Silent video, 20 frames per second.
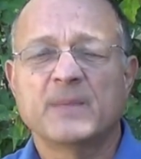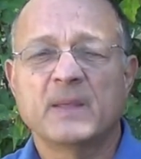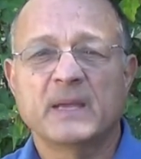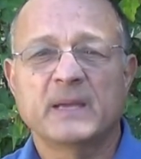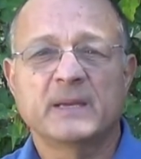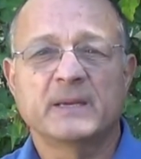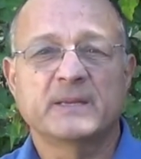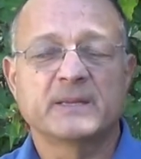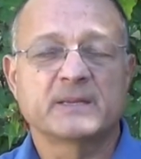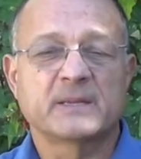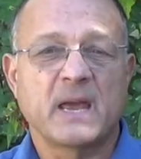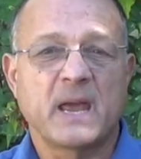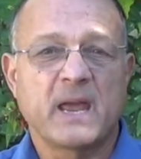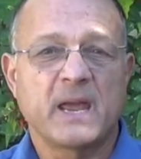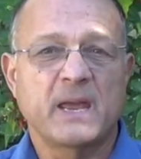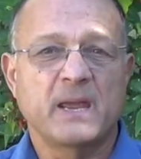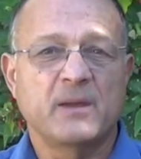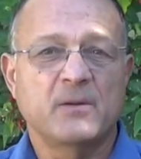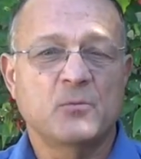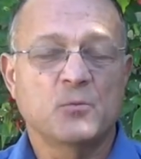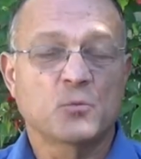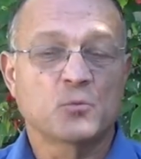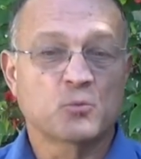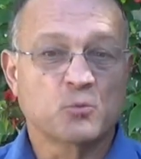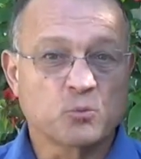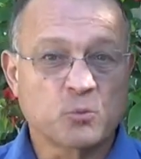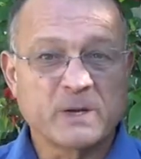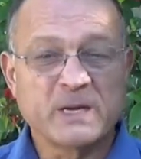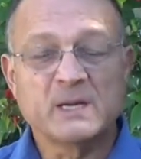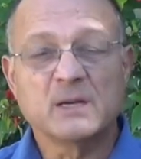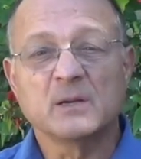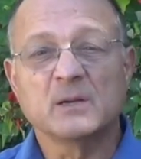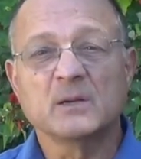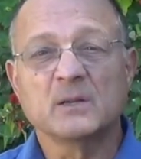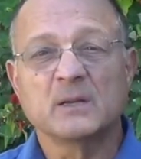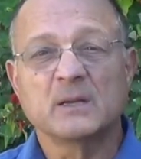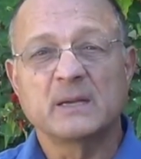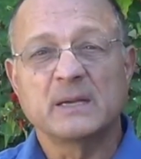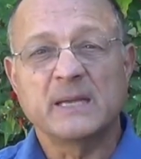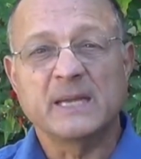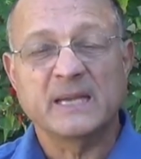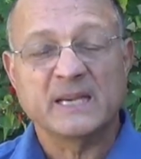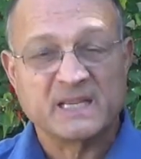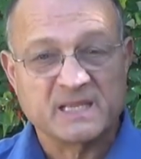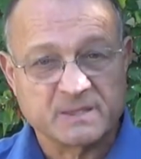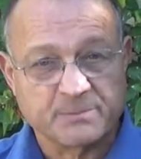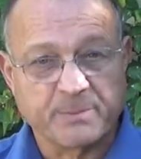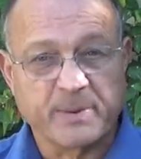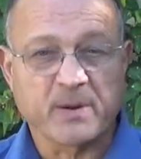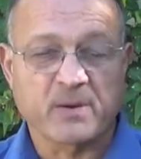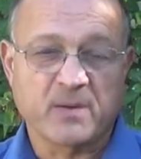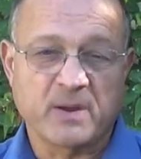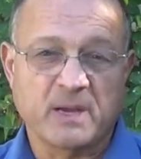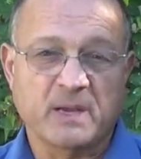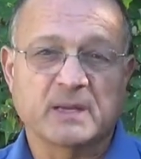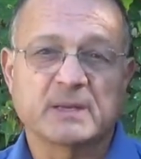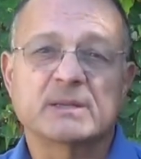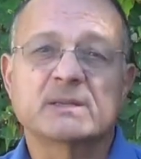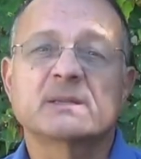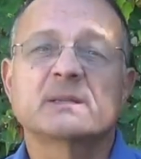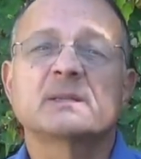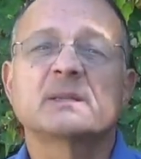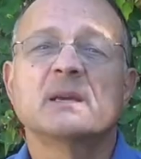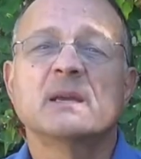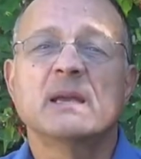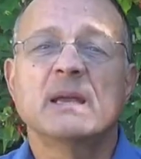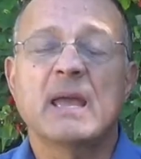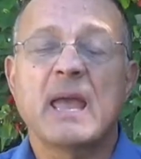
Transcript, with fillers: is a real experience,